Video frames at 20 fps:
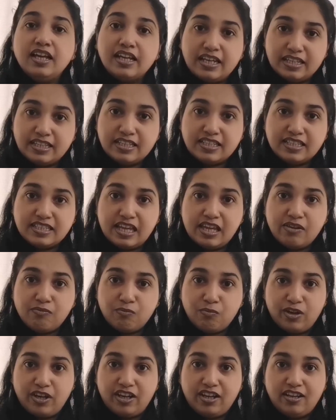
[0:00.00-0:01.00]
In the same
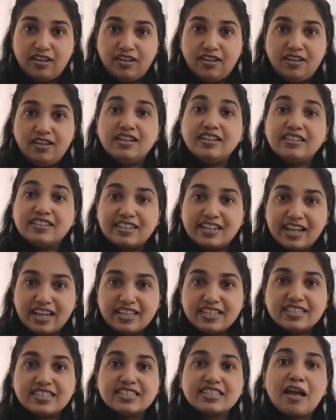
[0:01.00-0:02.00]
way,
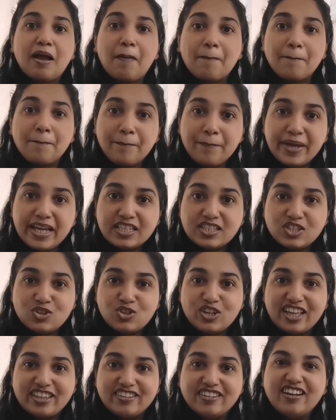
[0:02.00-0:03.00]
tastes mixed
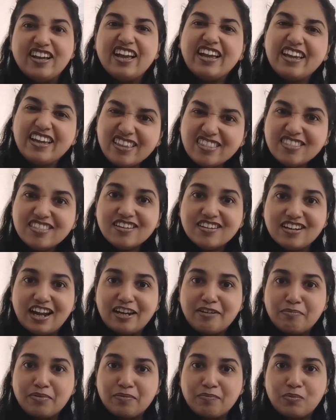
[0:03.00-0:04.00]
together in the
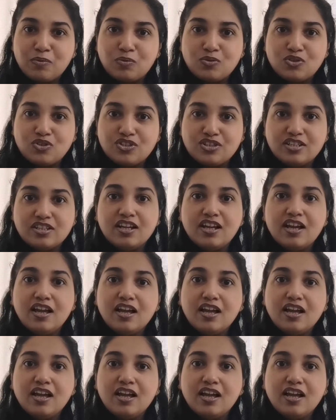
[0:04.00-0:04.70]
right proportion